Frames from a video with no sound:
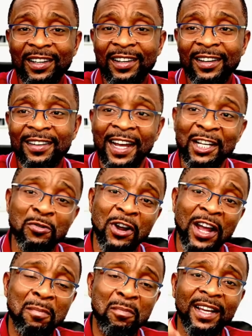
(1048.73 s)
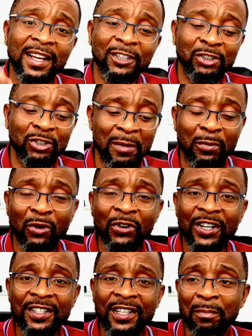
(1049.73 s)
that you can bring out your
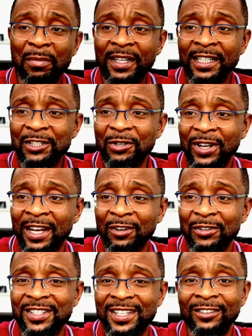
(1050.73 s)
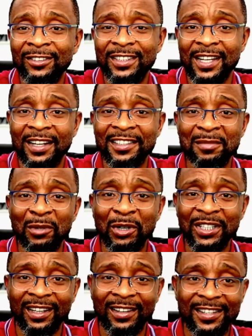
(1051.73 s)
hypocrisy and begin to kind of sound
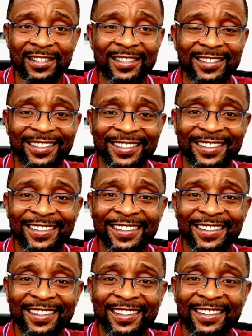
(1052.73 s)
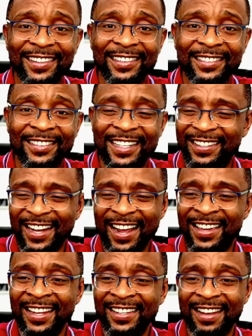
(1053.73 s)
sanctimonious. It's
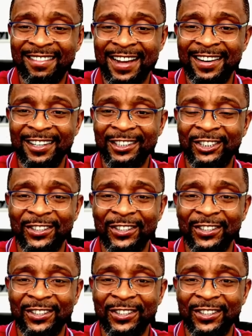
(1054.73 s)
against our culture.